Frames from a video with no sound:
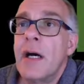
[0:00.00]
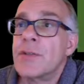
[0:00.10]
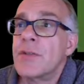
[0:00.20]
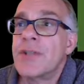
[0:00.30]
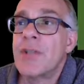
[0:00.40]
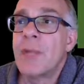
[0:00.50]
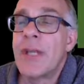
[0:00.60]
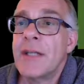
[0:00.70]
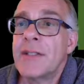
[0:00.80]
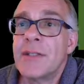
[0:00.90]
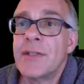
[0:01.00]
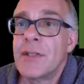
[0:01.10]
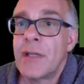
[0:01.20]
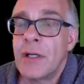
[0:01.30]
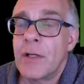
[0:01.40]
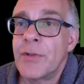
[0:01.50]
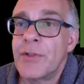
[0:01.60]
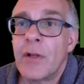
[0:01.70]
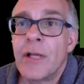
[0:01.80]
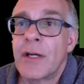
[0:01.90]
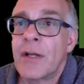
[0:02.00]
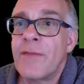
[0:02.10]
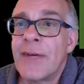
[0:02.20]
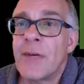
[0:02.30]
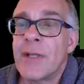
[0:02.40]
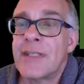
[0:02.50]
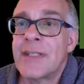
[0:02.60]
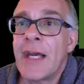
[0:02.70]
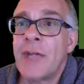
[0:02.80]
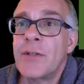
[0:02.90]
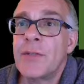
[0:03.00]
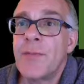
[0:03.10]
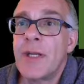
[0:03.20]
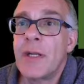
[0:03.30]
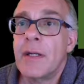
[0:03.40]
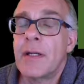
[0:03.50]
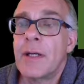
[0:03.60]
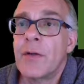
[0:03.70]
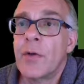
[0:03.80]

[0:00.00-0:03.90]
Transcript: So in some cases, we saw a lot of Confederate statues being